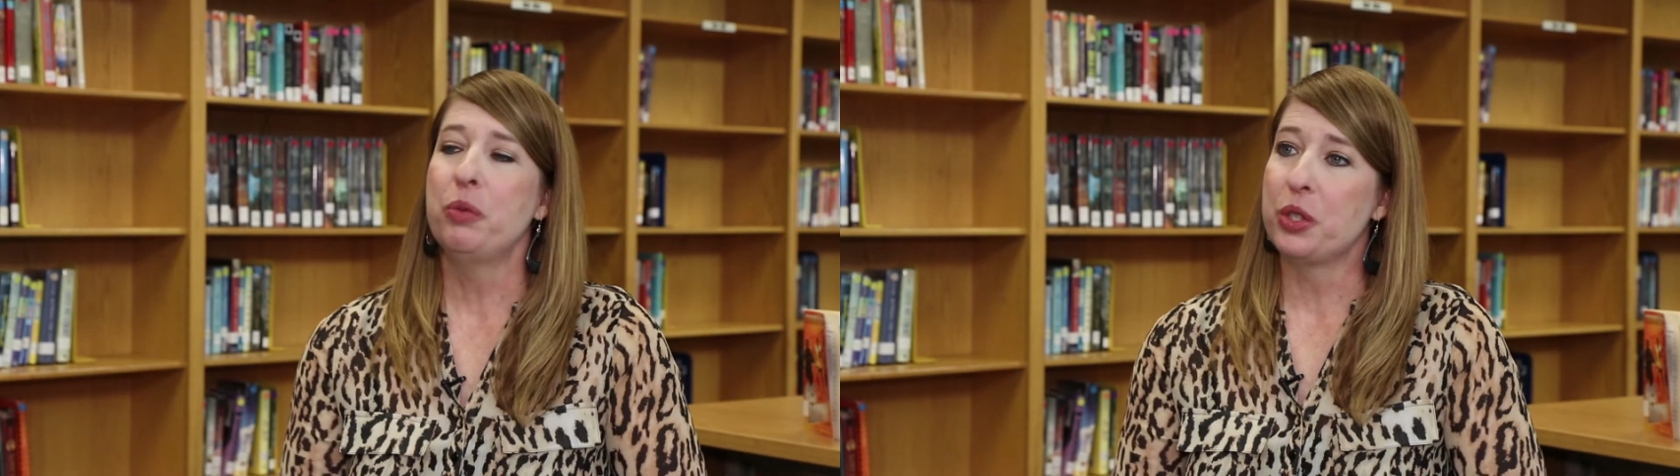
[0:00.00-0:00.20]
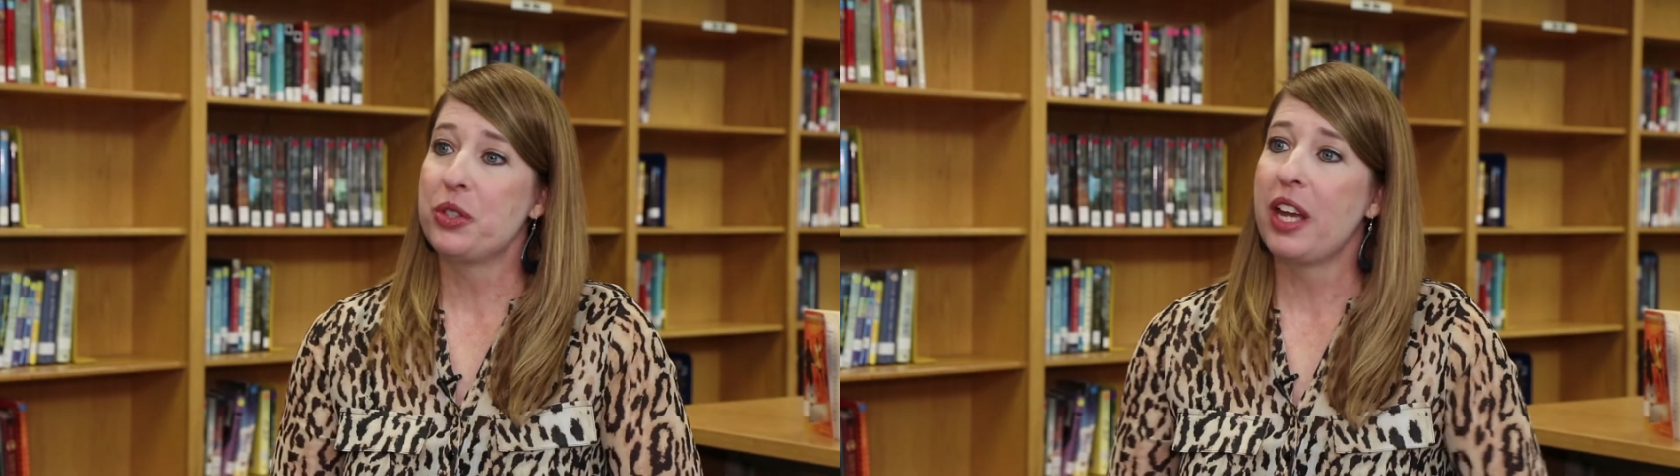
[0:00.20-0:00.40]

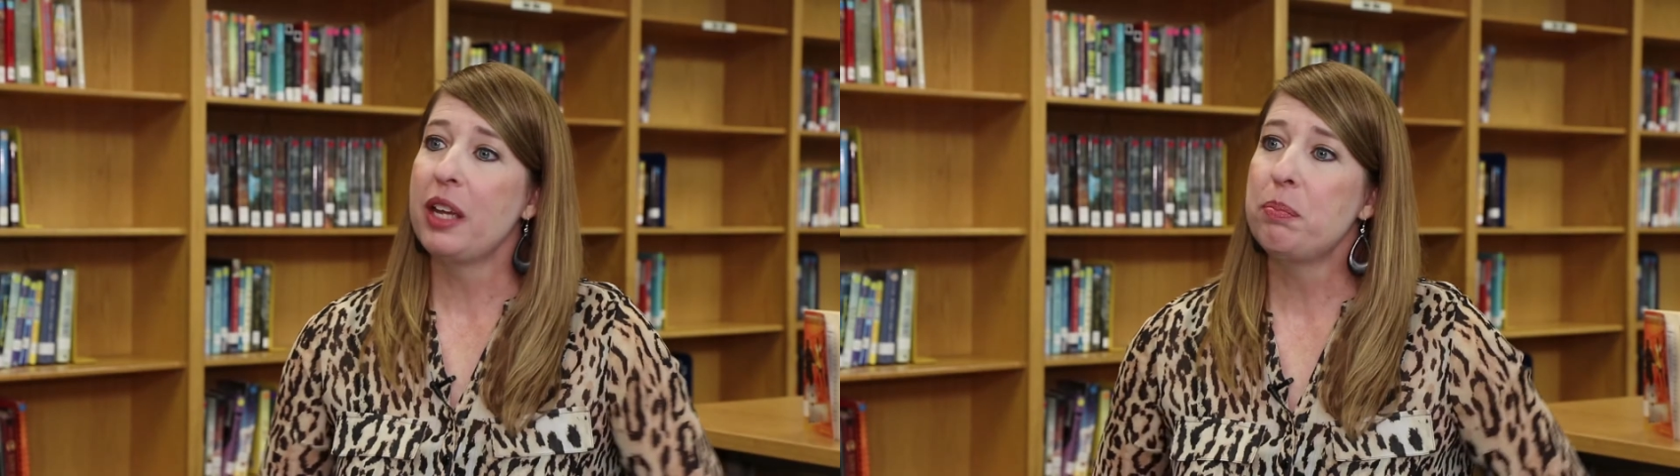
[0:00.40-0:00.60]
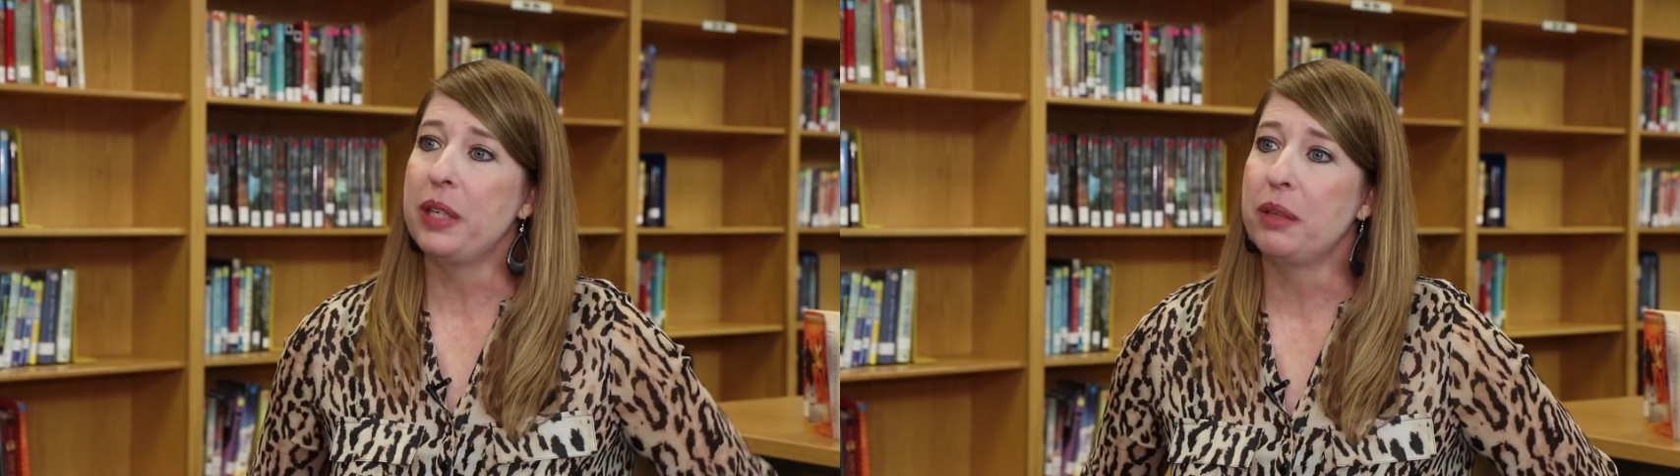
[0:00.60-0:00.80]
we're
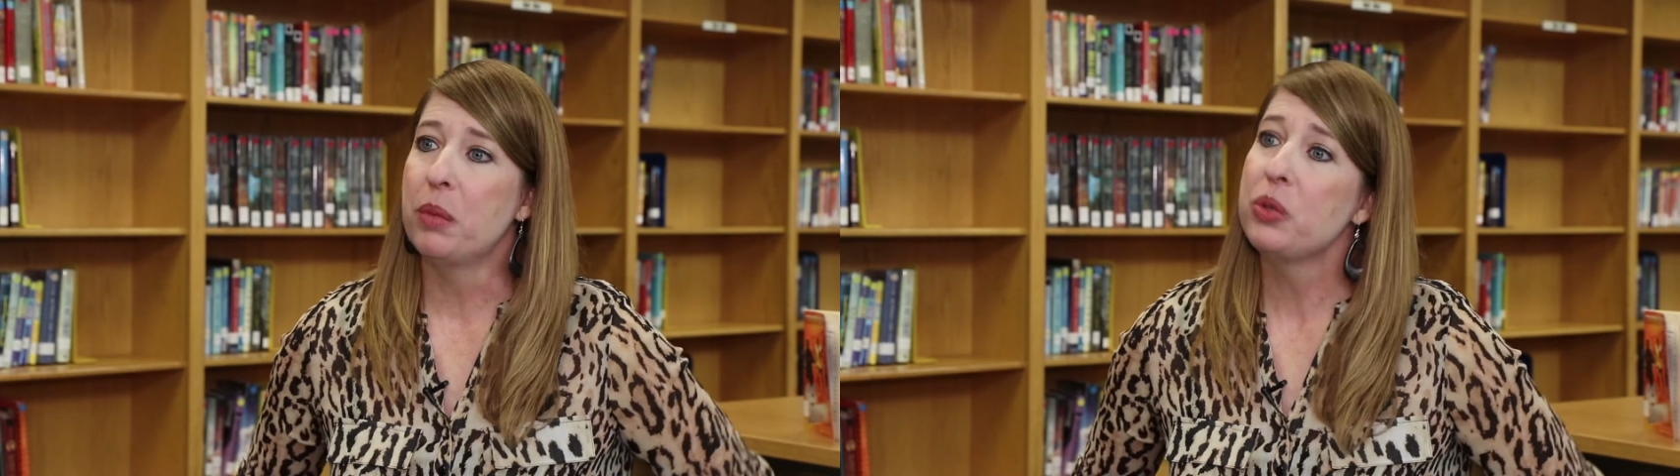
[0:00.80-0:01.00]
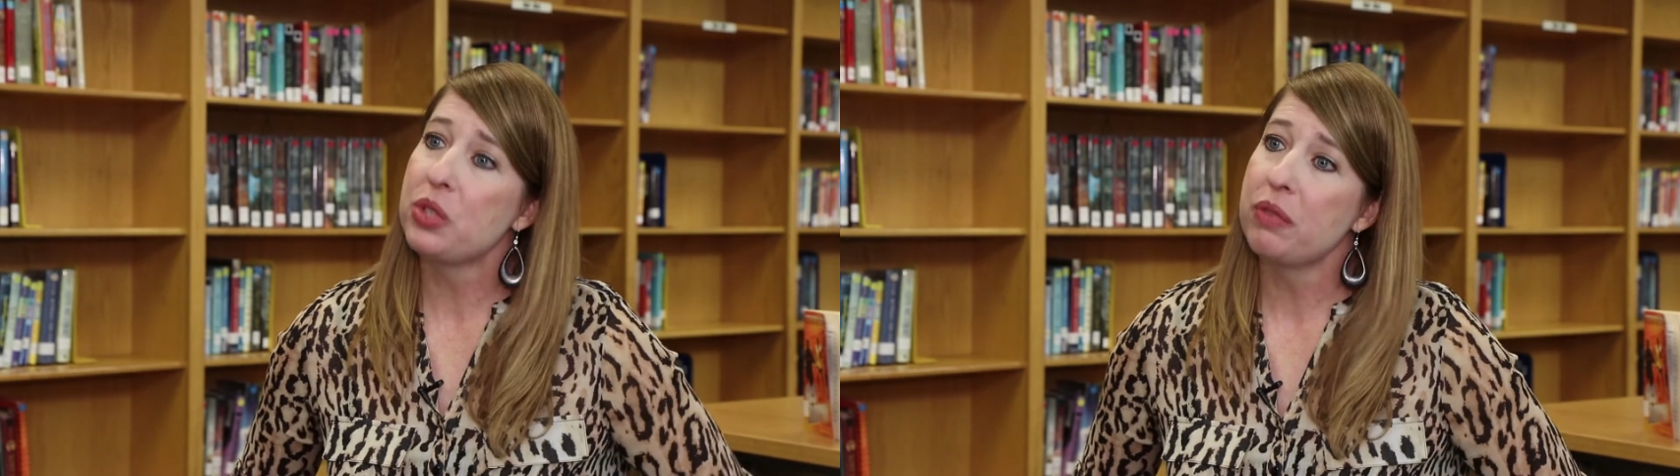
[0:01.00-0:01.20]
Skyping,
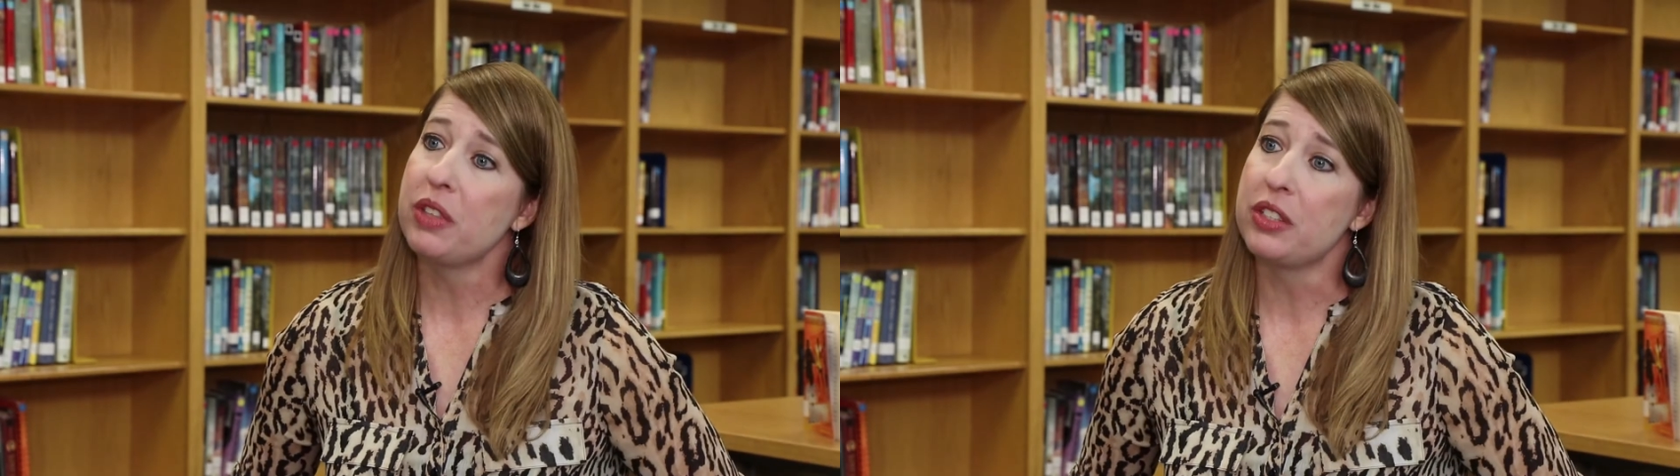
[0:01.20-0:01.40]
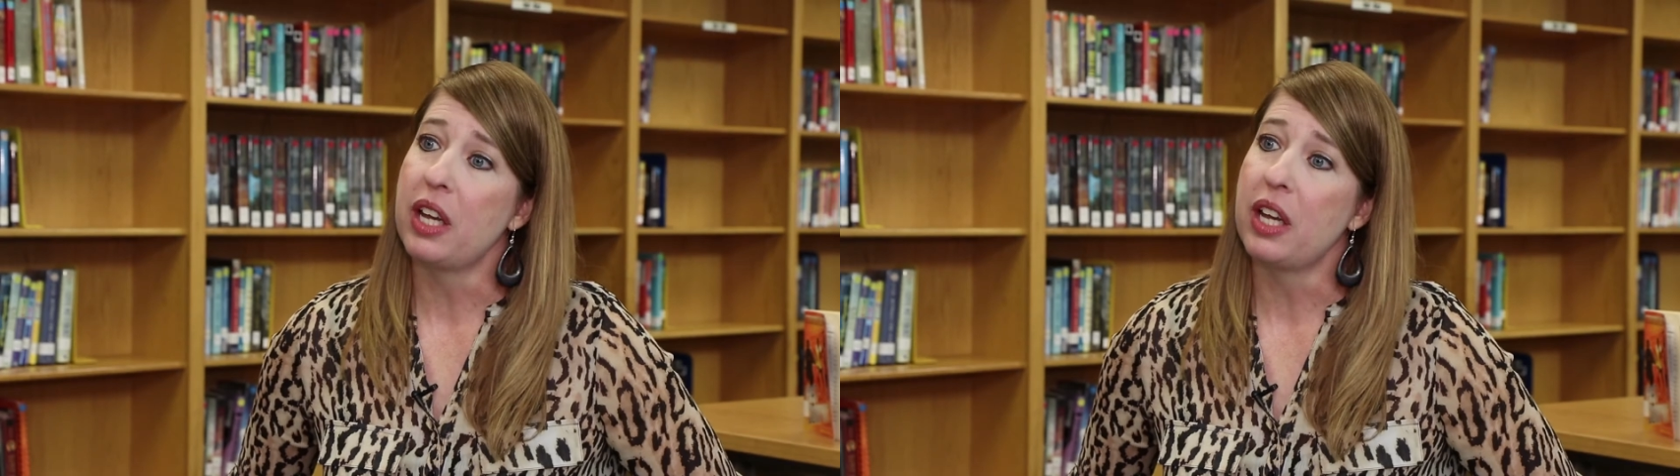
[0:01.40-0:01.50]
most of the